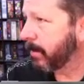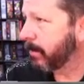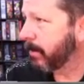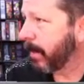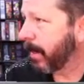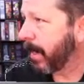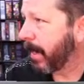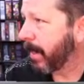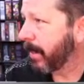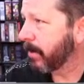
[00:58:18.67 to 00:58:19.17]

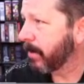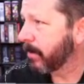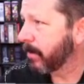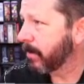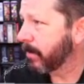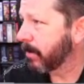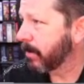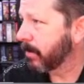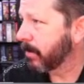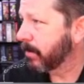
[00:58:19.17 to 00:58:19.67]
the
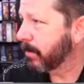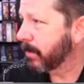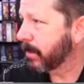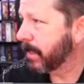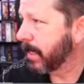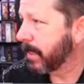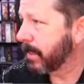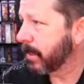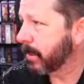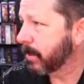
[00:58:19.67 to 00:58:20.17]
higher
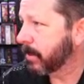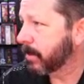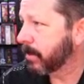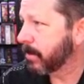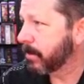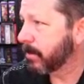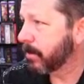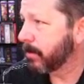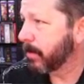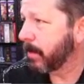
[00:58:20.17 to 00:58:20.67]
settings.
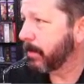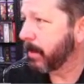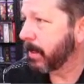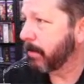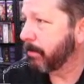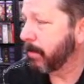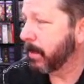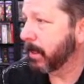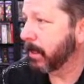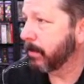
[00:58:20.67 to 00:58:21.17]
So maybe
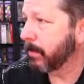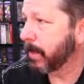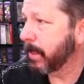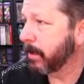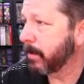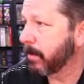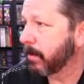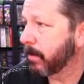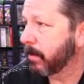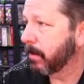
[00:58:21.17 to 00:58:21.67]
1
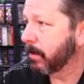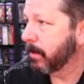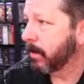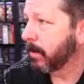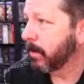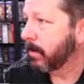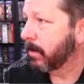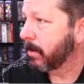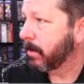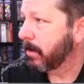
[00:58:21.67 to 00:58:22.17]
millimeter.
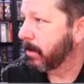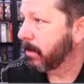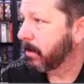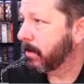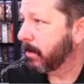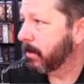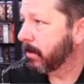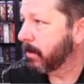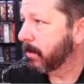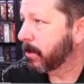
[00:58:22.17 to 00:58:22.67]

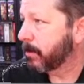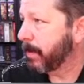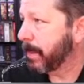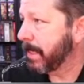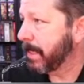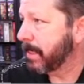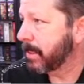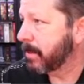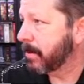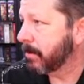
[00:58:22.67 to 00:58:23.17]
The
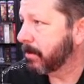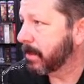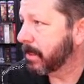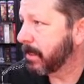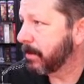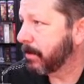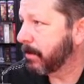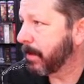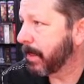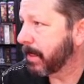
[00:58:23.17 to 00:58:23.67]
speeds don't
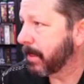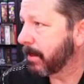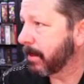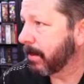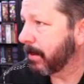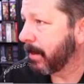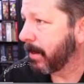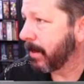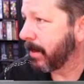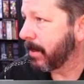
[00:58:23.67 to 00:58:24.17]
seem to make a
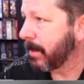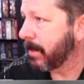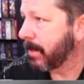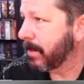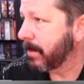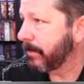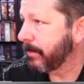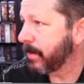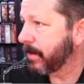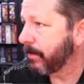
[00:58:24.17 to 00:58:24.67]

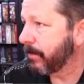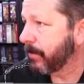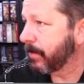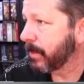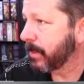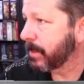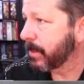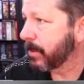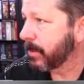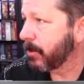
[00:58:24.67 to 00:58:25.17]
lot of
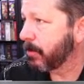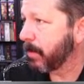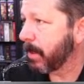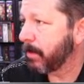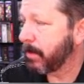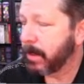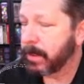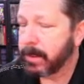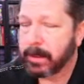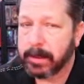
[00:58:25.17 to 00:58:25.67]
difference, so
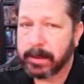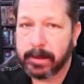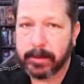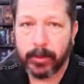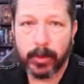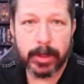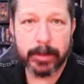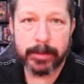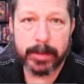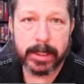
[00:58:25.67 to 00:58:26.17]
maybe the
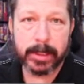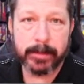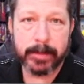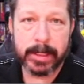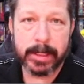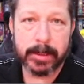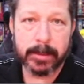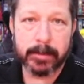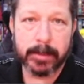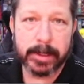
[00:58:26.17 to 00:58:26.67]
1
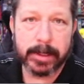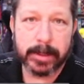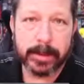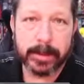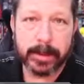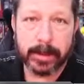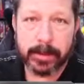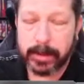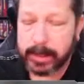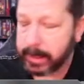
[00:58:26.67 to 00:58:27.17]
millimeter, but
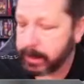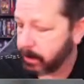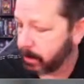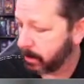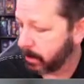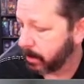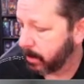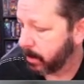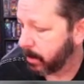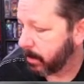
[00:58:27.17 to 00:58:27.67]
30
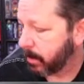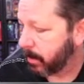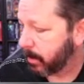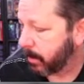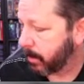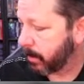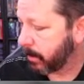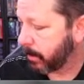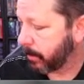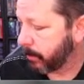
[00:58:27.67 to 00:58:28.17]

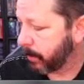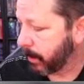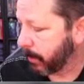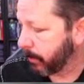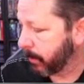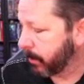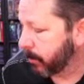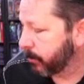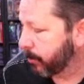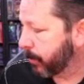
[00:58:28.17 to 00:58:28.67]

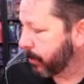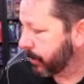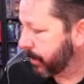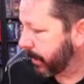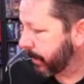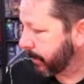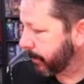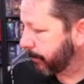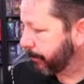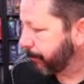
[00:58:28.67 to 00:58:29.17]
millimeters per
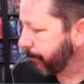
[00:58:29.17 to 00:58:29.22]
second,